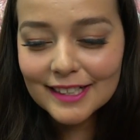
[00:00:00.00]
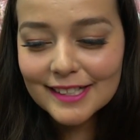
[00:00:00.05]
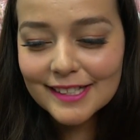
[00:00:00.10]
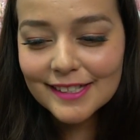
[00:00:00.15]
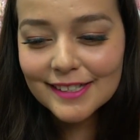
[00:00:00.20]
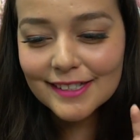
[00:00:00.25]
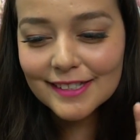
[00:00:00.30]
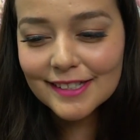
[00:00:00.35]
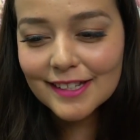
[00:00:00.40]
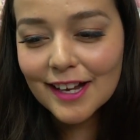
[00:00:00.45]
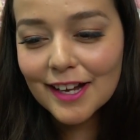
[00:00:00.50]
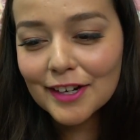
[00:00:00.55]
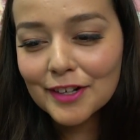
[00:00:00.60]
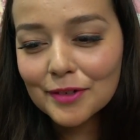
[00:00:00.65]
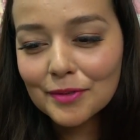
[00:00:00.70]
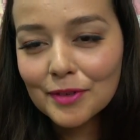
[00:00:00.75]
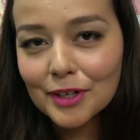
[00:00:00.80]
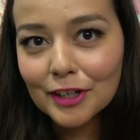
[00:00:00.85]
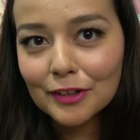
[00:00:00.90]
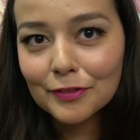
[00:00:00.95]
It's not
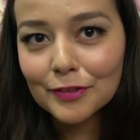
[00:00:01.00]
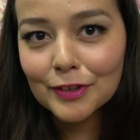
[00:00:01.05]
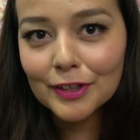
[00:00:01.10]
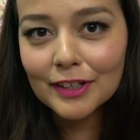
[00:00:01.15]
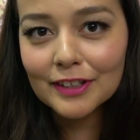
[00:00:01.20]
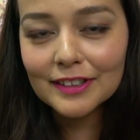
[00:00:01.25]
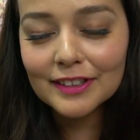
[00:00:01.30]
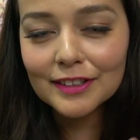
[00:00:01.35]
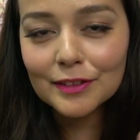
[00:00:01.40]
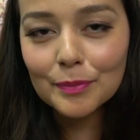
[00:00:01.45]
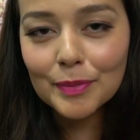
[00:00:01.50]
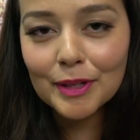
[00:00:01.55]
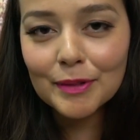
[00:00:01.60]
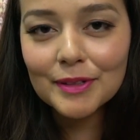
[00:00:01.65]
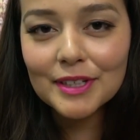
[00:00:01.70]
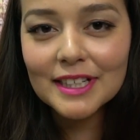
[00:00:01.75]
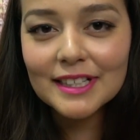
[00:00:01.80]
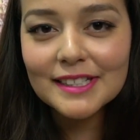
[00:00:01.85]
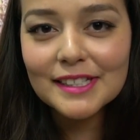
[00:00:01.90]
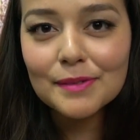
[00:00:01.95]
gonna work for little
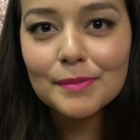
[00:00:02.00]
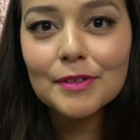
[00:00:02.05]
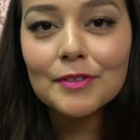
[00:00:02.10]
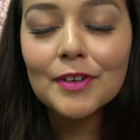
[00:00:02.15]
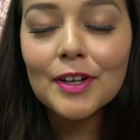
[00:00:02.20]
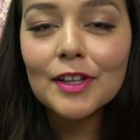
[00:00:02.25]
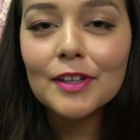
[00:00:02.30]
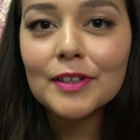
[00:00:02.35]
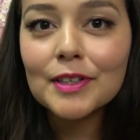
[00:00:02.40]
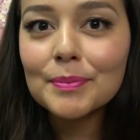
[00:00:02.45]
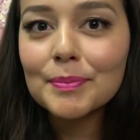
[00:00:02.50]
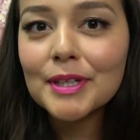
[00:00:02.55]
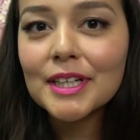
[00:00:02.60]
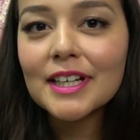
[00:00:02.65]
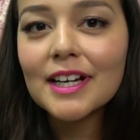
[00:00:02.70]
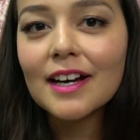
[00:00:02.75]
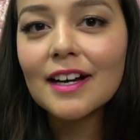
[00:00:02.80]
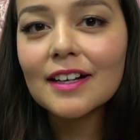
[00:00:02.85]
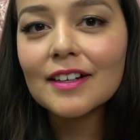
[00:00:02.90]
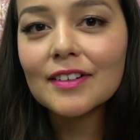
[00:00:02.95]
baby ducks to be following the
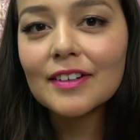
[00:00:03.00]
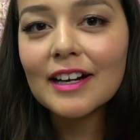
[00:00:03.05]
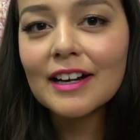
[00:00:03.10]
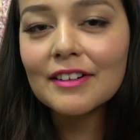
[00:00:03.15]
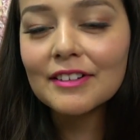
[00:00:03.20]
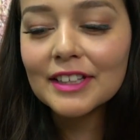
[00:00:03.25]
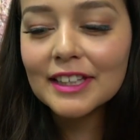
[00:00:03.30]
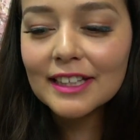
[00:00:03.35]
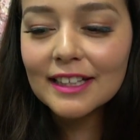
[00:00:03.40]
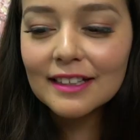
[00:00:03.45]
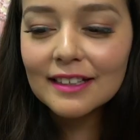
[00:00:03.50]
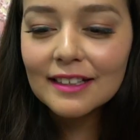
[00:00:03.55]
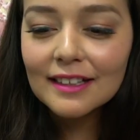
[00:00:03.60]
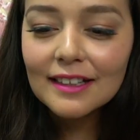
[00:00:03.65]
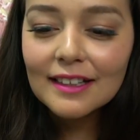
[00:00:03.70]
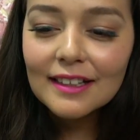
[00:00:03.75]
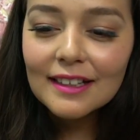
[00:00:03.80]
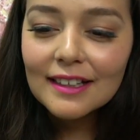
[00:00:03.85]
peacock around, and then,